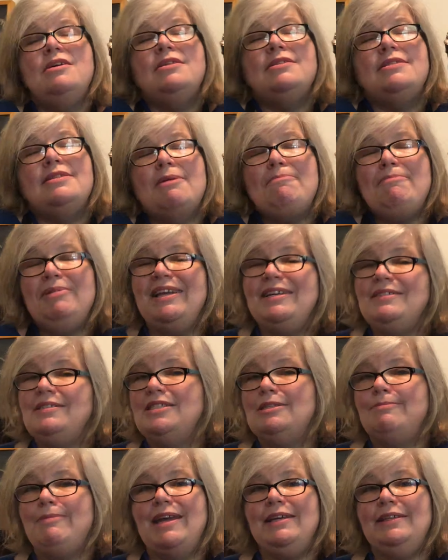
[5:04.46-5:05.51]
Some
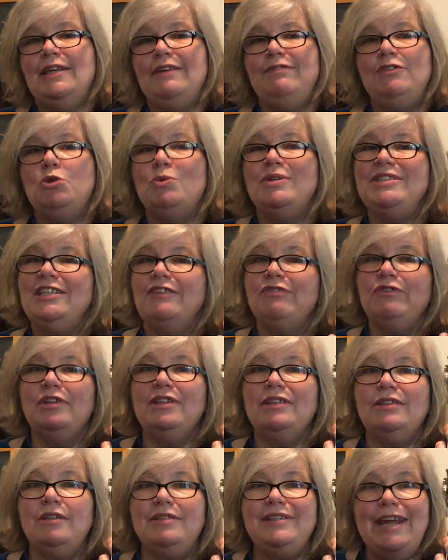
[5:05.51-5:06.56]
places may give you a
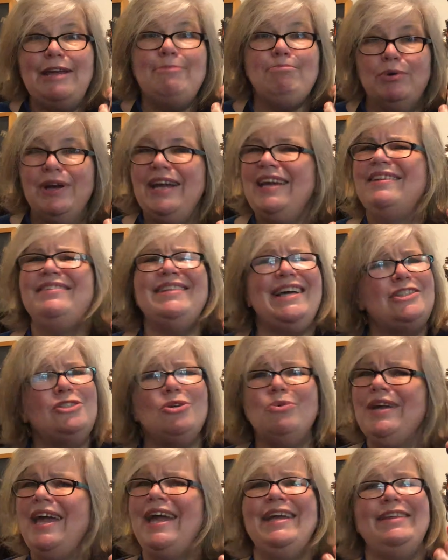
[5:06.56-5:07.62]
different name brand. That's
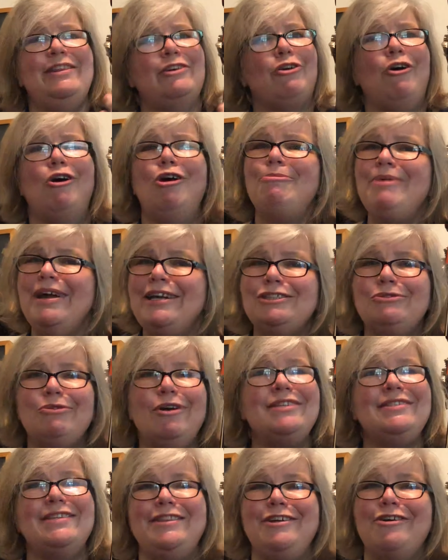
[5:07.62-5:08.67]
okay. They're all base
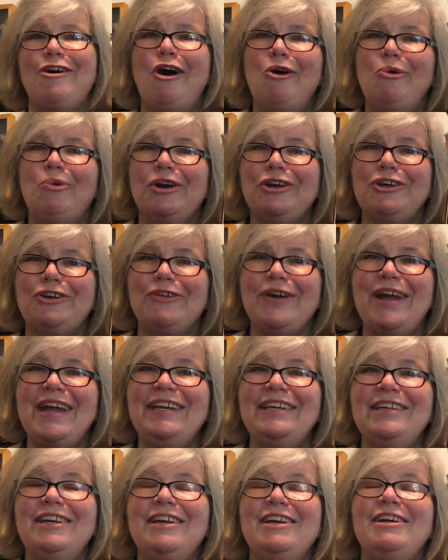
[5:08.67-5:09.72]
rosin. They all work
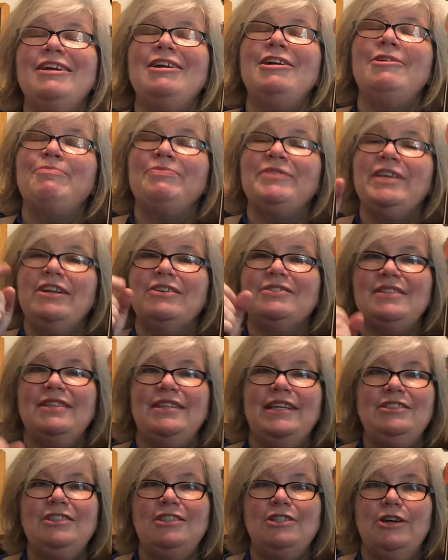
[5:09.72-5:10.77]
great. Here's the
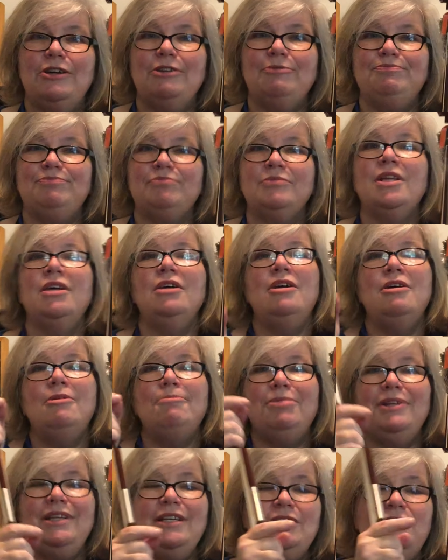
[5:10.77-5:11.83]
thing to know.
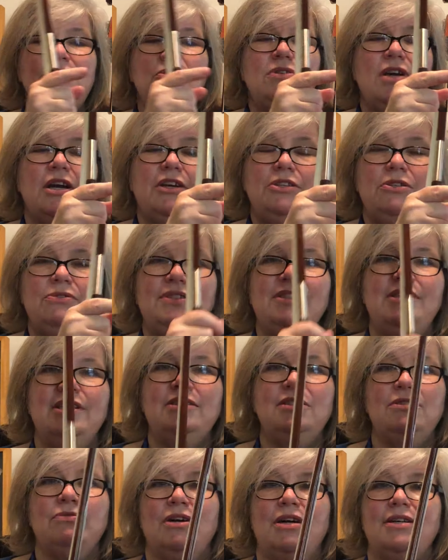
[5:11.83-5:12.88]
Please do not use
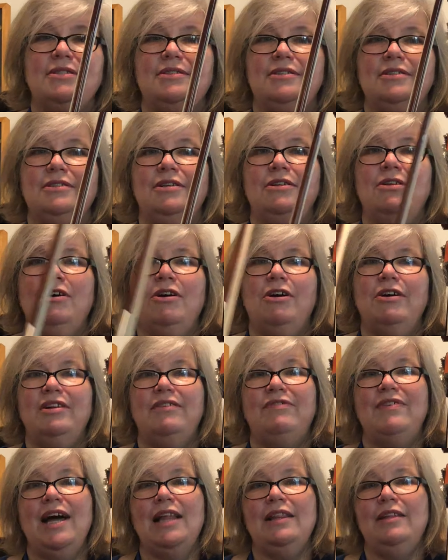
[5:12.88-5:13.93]
this rosin on a
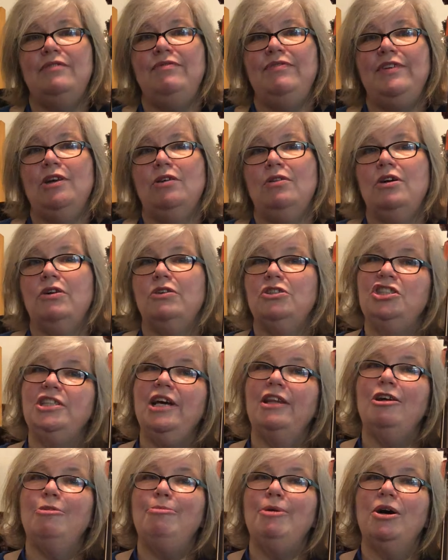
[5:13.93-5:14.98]
violin, viola, or
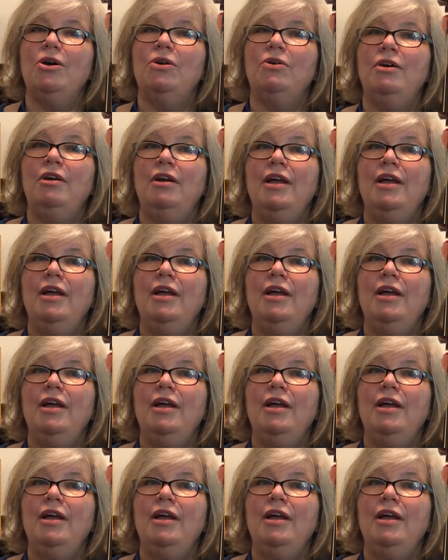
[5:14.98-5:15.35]
cello bow.